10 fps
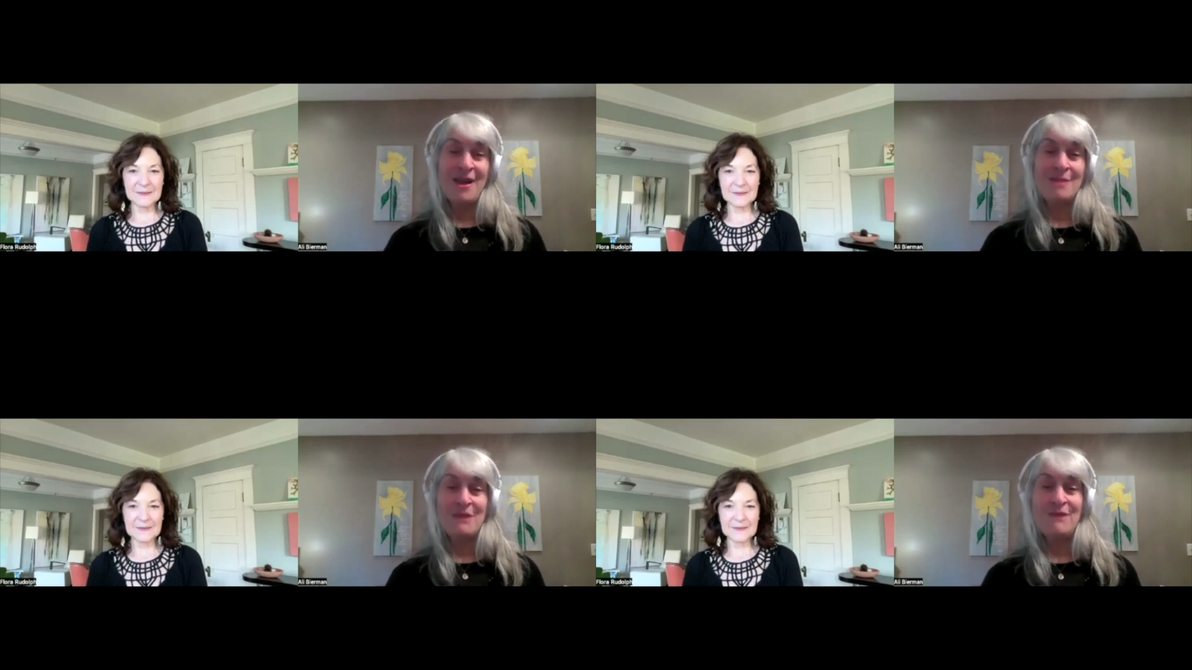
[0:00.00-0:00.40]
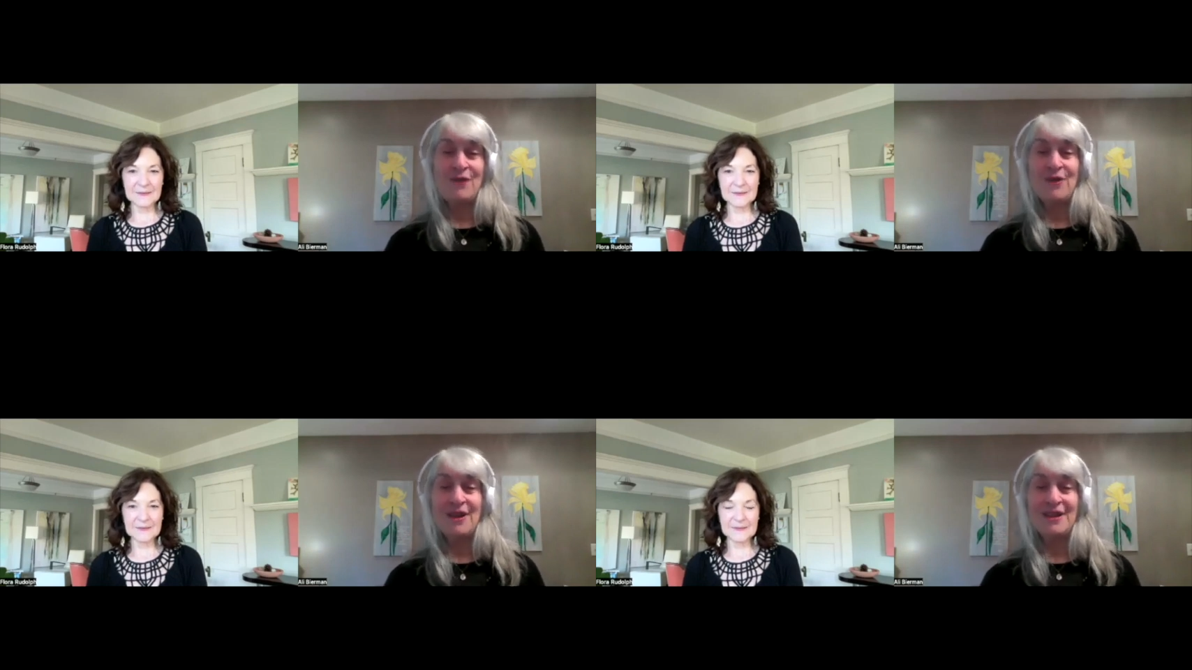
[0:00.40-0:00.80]
Speaker 1: on my
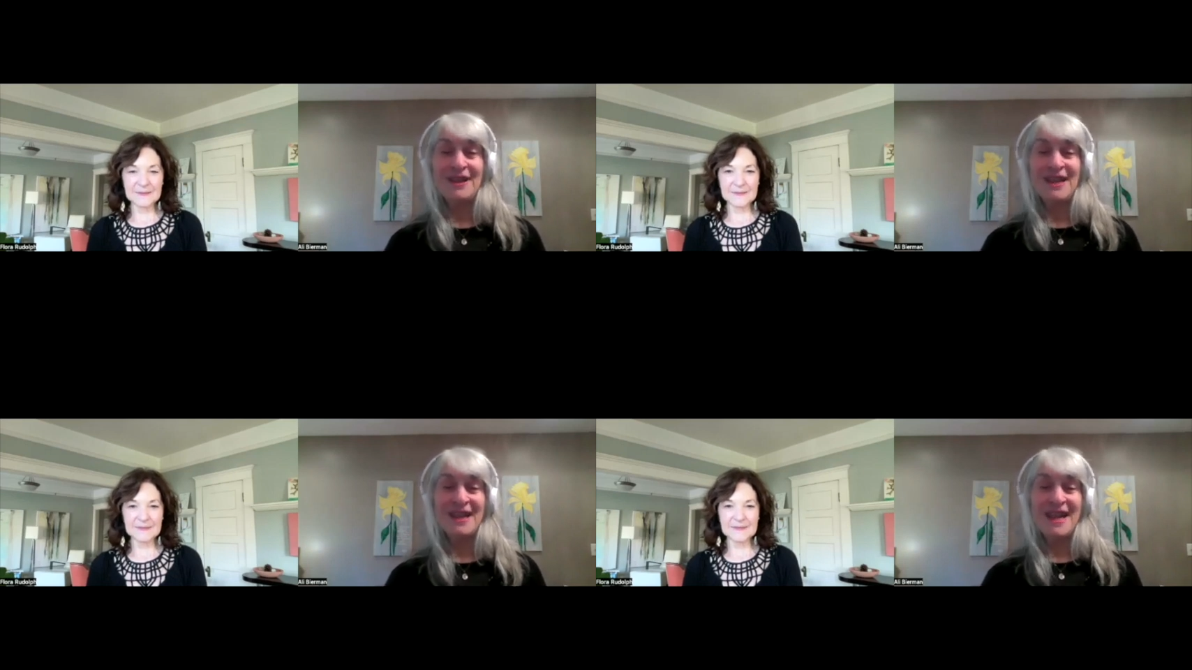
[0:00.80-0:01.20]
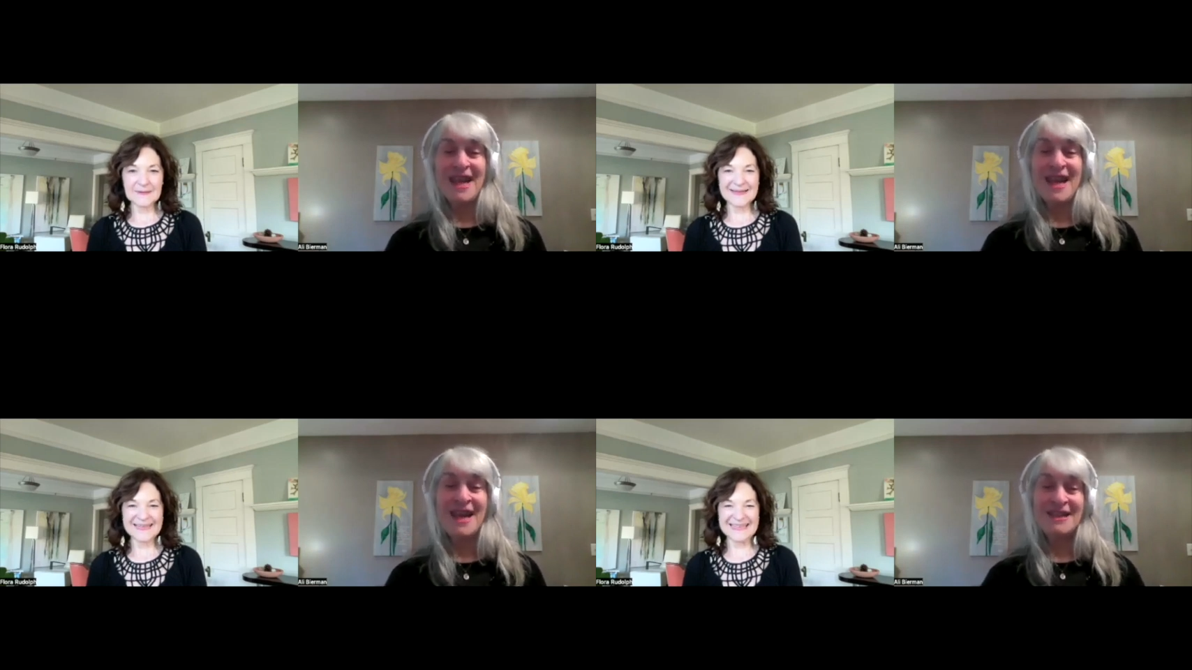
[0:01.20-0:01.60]
foot.
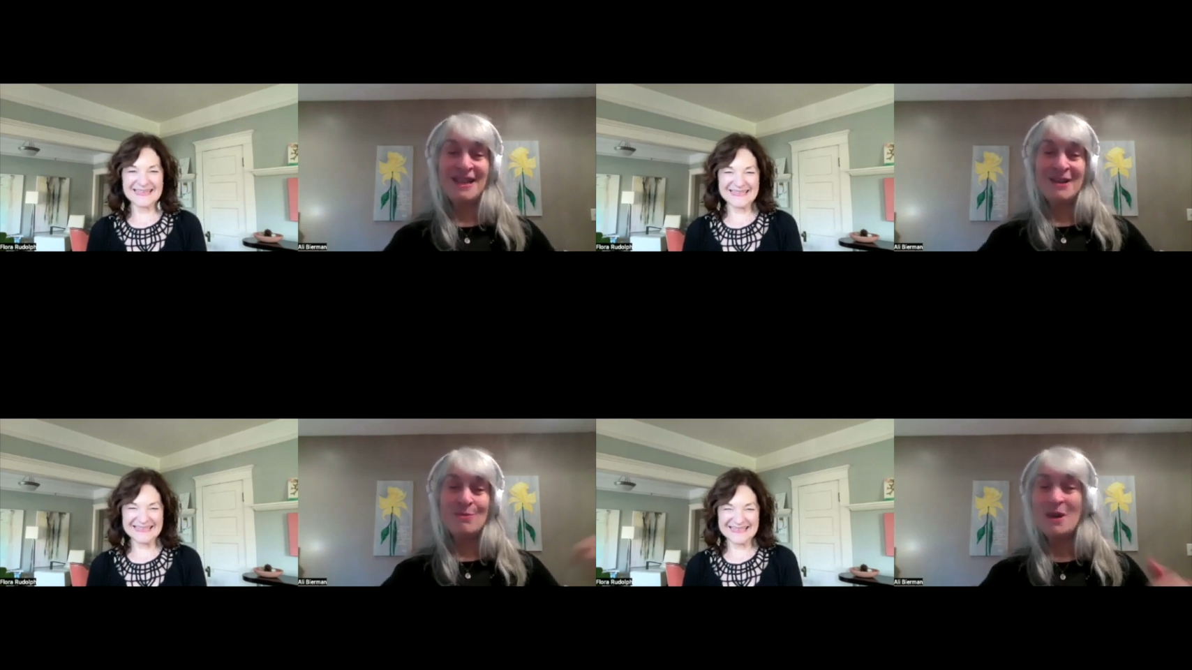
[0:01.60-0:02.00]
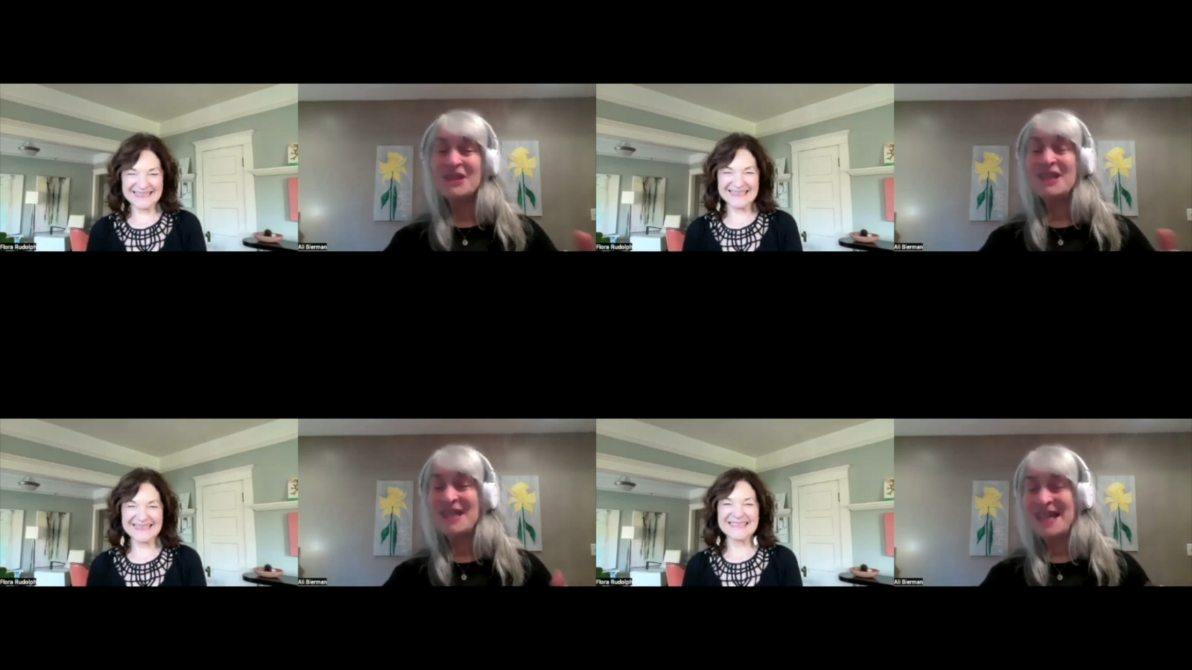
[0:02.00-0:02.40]
And it
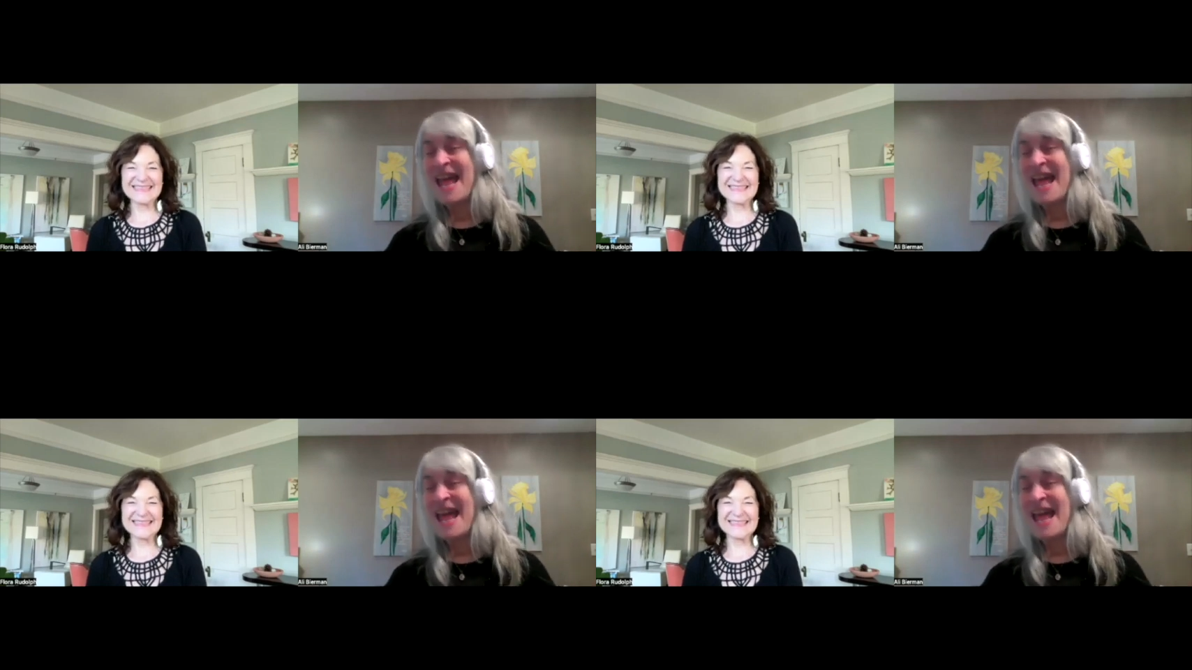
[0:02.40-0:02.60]
wasn't an